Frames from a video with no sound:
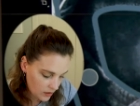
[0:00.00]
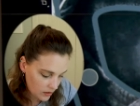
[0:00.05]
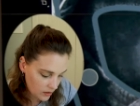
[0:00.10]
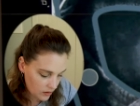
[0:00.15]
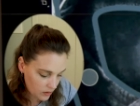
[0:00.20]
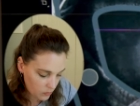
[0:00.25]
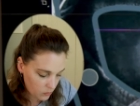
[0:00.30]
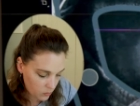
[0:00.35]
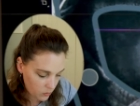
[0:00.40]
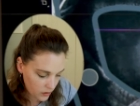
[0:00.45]

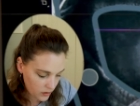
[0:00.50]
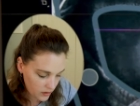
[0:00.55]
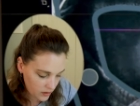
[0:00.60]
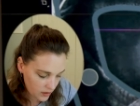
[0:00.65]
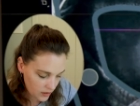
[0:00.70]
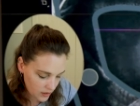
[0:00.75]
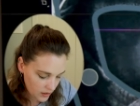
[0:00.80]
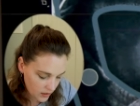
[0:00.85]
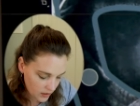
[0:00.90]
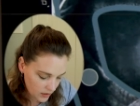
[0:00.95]
the one
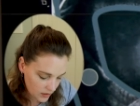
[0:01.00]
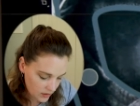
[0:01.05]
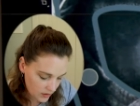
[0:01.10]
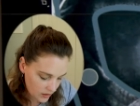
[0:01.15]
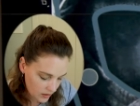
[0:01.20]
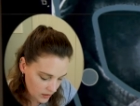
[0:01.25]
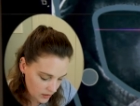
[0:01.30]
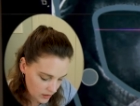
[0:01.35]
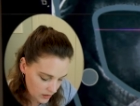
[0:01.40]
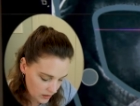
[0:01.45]
thing
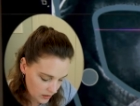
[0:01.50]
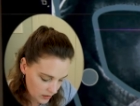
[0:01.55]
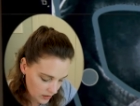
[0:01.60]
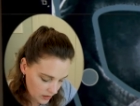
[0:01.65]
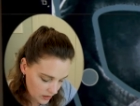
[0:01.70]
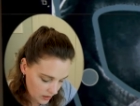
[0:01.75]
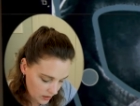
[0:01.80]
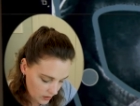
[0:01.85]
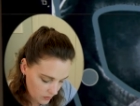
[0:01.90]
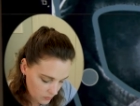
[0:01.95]
that I
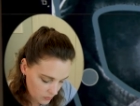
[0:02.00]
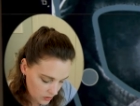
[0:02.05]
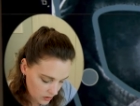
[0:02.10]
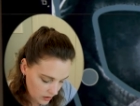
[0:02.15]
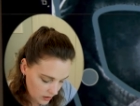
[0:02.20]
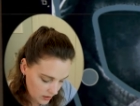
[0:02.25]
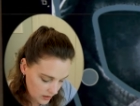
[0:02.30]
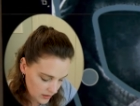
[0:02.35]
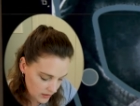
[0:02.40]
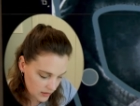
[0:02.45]
have
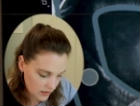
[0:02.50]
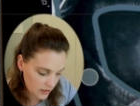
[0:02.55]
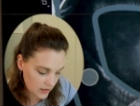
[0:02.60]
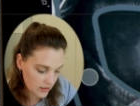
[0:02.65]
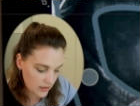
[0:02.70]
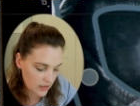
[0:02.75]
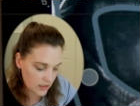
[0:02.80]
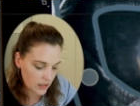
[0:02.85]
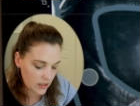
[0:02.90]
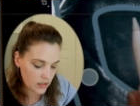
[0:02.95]
realized
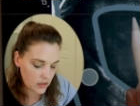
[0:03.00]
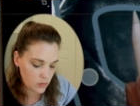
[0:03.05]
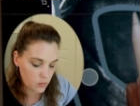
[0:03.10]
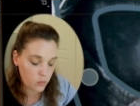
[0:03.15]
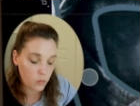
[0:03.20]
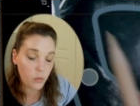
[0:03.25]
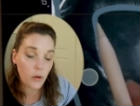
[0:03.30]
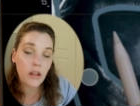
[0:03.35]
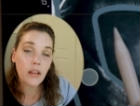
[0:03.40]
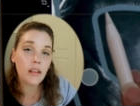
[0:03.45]
is that
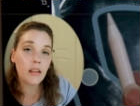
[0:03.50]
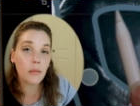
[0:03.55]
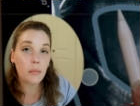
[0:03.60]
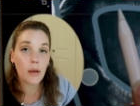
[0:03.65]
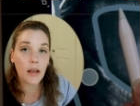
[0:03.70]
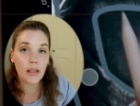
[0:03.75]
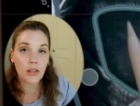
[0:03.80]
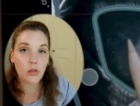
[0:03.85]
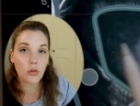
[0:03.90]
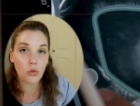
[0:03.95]
with the
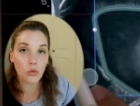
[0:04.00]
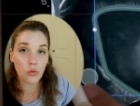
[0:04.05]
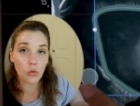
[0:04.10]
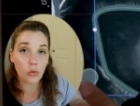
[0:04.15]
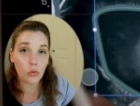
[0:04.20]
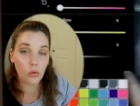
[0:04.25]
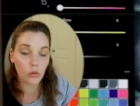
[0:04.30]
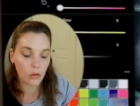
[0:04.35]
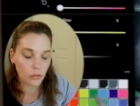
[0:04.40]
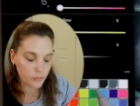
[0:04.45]
pencil
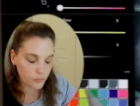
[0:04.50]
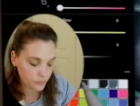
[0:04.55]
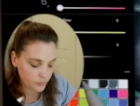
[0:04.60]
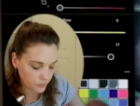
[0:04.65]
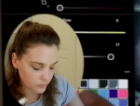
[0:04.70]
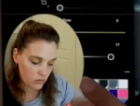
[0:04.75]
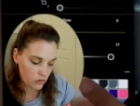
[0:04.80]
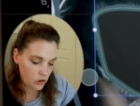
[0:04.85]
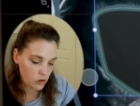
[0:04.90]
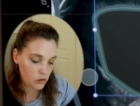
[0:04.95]
tool,
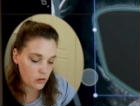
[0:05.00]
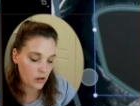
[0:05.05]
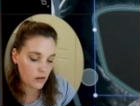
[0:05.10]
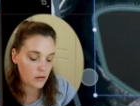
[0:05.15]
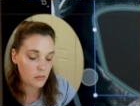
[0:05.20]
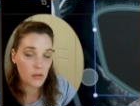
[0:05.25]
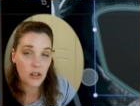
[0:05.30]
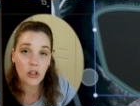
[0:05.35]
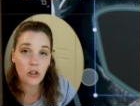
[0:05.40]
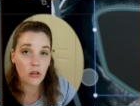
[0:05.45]
you do have
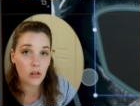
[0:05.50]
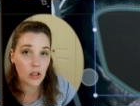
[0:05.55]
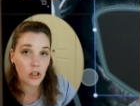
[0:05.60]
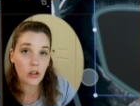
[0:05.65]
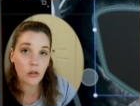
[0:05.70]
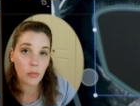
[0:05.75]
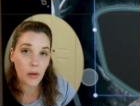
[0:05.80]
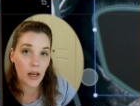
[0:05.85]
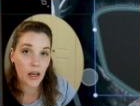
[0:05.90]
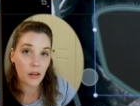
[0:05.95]
to make sure that
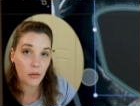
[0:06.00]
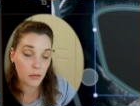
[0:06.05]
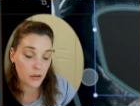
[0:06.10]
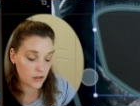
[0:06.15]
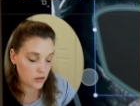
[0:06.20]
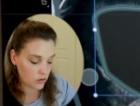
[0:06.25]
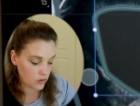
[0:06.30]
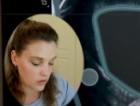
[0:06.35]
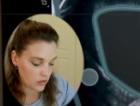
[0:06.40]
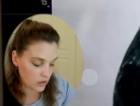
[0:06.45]
your
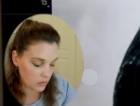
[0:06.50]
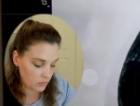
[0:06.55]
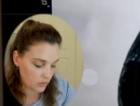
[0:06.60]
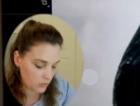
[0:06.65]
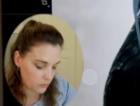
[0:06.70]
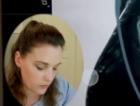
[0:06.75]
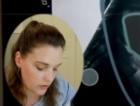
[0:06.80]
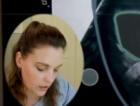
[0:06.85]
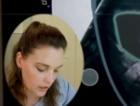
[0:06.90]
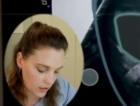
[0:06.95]
pathways are
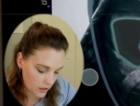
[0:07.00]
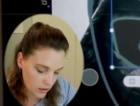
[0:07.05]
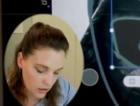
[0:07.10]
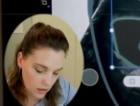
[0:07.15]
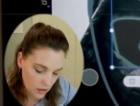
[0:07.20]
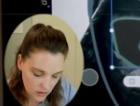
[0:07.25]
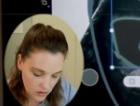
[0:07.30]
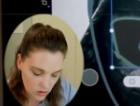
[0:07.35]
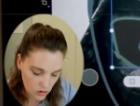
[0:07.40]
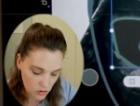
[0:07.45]
simplified.
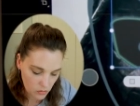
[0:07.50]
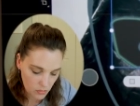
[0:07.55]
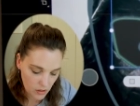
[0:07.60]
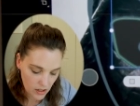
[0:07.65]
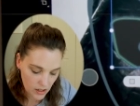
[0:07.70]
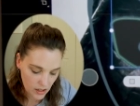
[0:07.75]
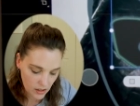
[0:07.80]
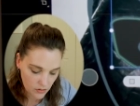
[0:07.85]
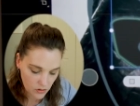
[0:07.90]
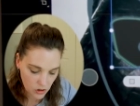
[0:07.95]
So you may
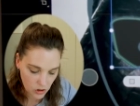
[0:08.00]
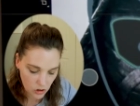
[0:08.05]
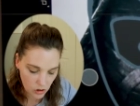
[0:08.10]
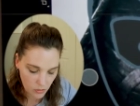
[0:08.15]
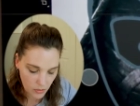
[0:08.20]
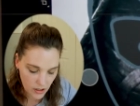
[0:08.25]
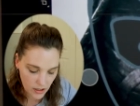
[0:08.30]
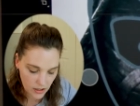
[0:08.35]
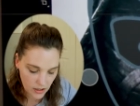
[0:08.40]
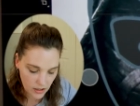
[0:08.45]
have to go back